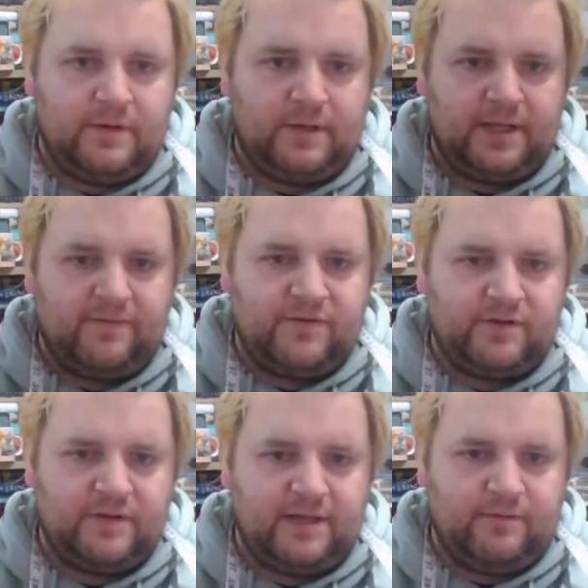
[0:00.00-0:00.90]
They haven't
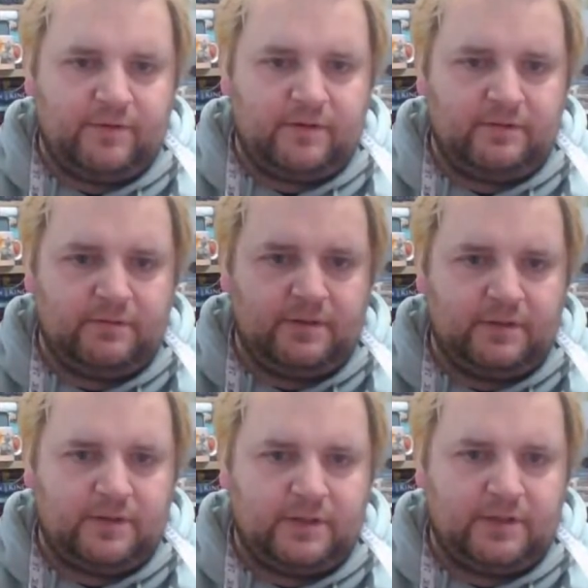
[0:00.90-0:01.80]
done that one. Oh,
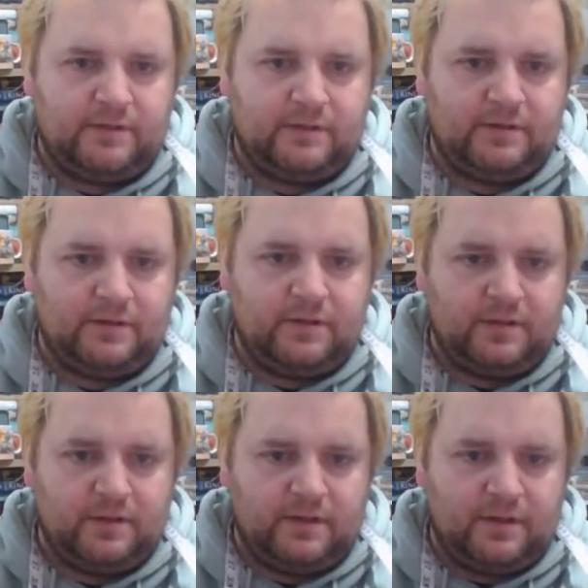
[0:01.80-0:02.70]
okay.
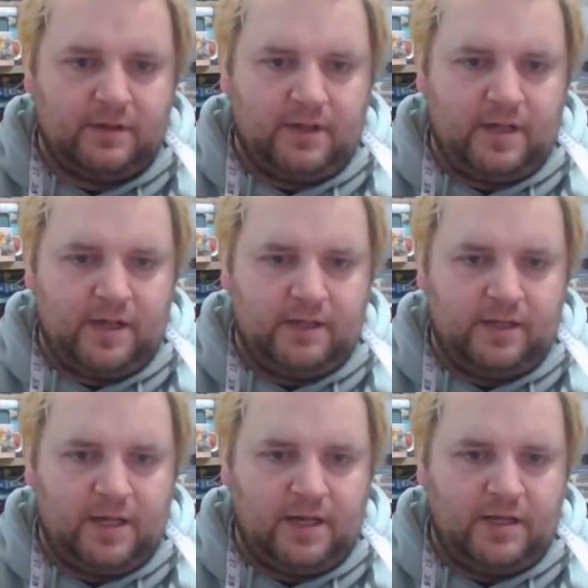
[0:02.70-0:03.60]

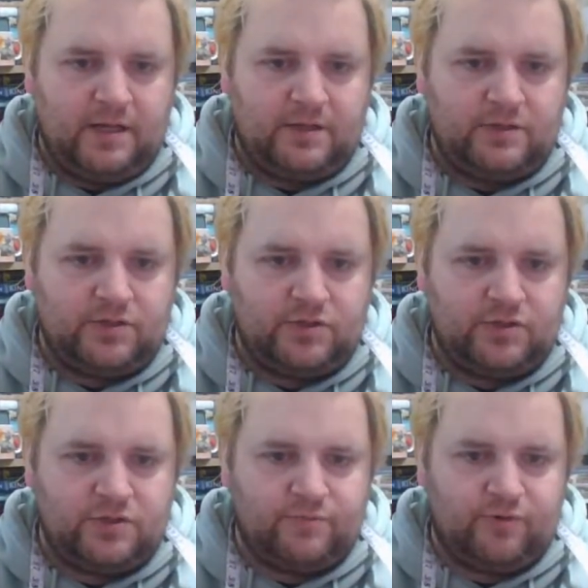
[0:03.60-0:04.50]

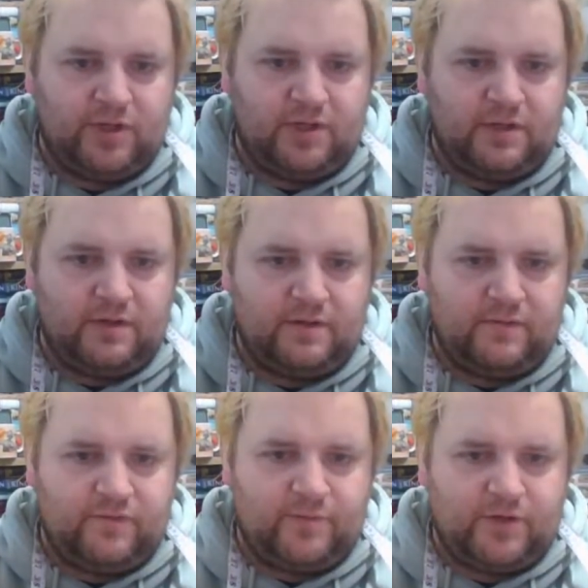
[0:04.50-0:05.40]
Large,
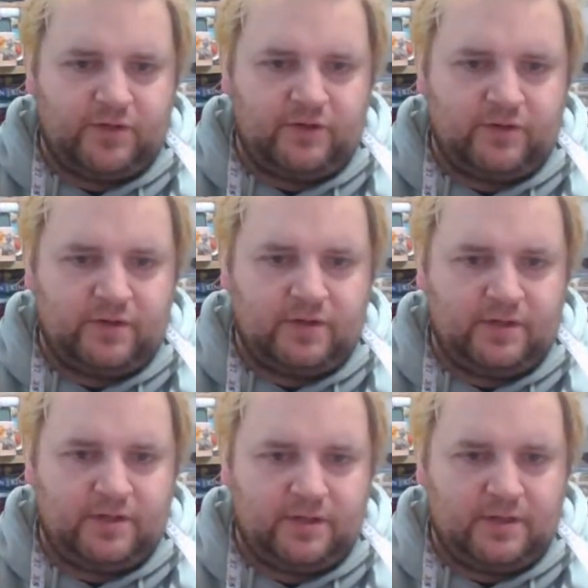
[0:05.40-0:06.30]
pre-loved, modern,
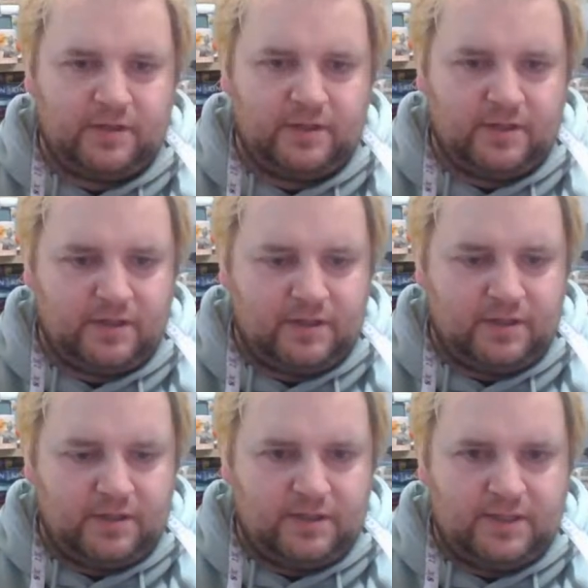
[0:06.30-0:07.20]

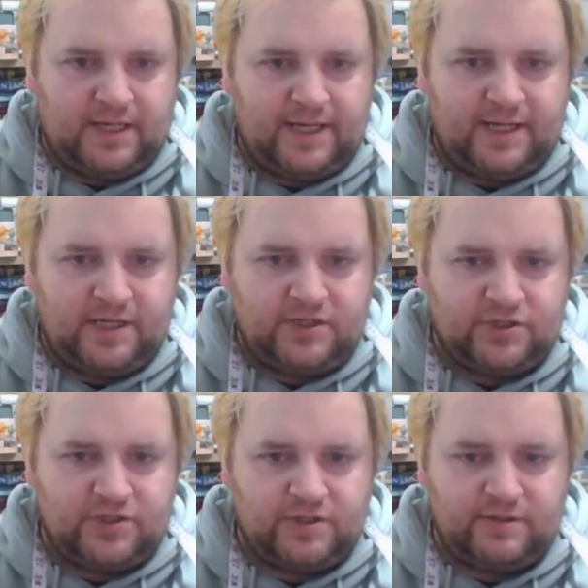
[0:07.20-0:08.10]

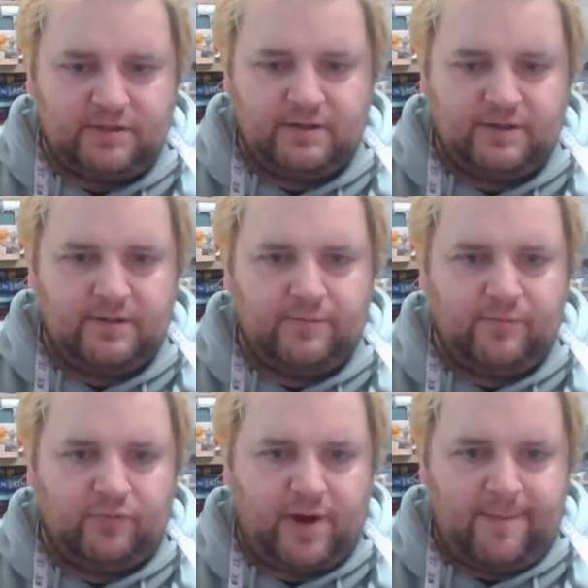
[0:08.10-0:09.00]
cash,
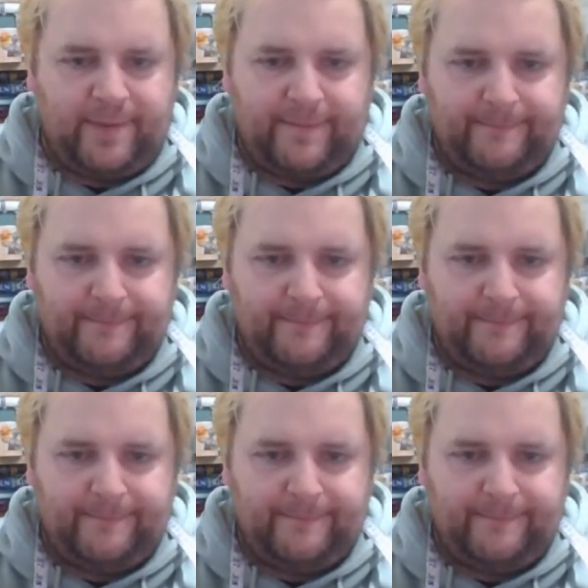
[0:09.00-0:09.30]
prep.